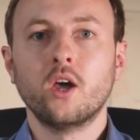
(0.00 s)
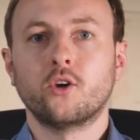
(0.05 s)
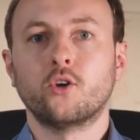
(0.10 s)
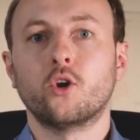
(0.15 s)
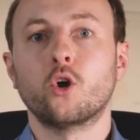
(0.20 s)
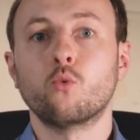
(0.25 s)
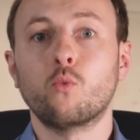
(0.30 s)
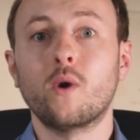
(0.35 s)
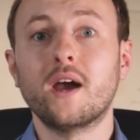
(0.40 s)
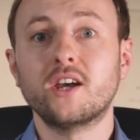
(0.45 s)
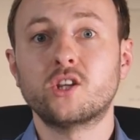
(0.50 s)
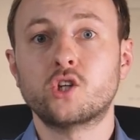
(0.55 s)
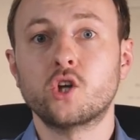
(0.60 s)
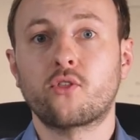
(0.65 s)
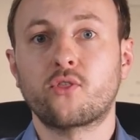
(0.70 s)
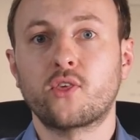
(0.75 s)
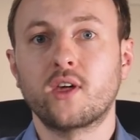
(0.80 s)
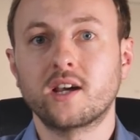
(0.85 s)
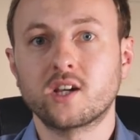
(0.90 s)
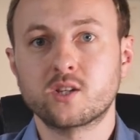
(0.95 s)
You know, where do
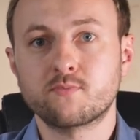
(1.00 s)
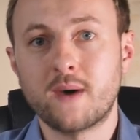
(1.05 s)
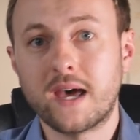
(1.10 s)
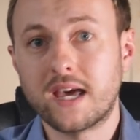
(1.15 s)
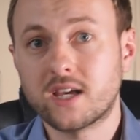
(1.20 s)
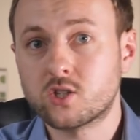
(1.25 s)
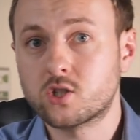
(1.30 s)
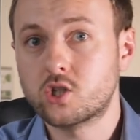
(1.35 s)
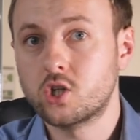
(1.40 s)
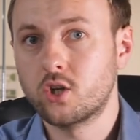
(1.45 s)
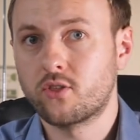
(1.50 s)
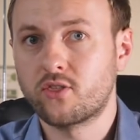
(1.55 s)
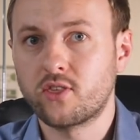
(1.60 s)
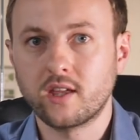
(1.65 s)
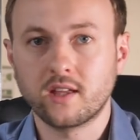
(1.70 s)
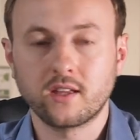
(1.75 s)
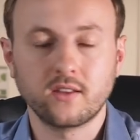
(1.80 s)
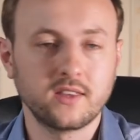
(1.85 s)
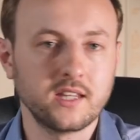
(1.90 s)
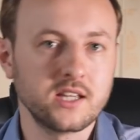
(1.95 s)
you think's best? Do you
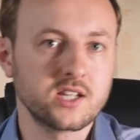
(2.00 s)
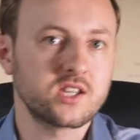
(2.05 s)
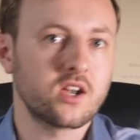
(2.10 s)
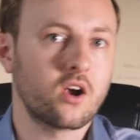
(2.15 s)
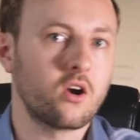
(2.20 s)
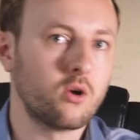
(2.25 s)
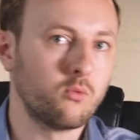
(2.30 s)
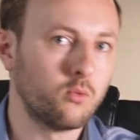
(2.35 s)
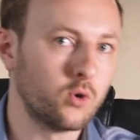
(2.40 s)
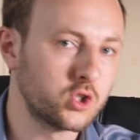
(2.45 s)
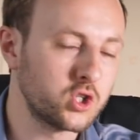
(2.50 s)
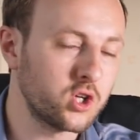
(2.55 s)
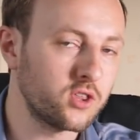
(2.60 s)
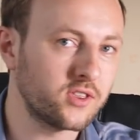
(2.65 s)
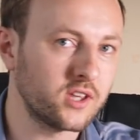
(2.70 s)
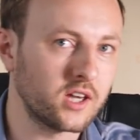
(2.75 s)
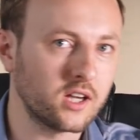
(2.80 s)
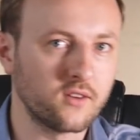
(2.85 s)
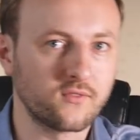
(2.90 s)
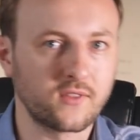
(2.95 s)
think of this area? What do you
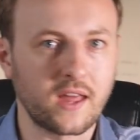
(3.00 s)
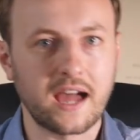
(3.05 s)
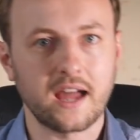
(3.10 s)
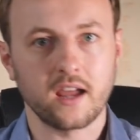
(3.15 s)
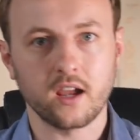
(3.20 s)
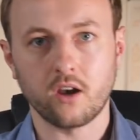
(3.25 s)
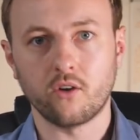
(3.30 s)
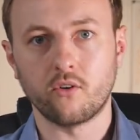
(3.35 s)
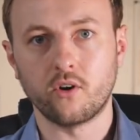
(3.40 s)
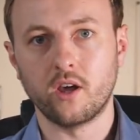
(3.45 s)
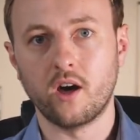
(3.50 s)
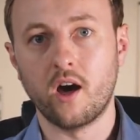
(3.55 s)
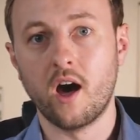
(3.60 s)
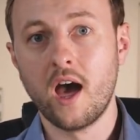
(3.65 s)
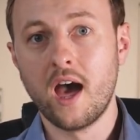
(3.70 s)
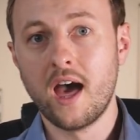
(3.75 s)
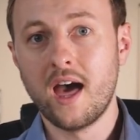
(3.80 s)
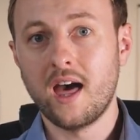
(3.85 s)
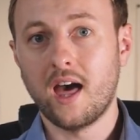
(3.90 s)
think of that area?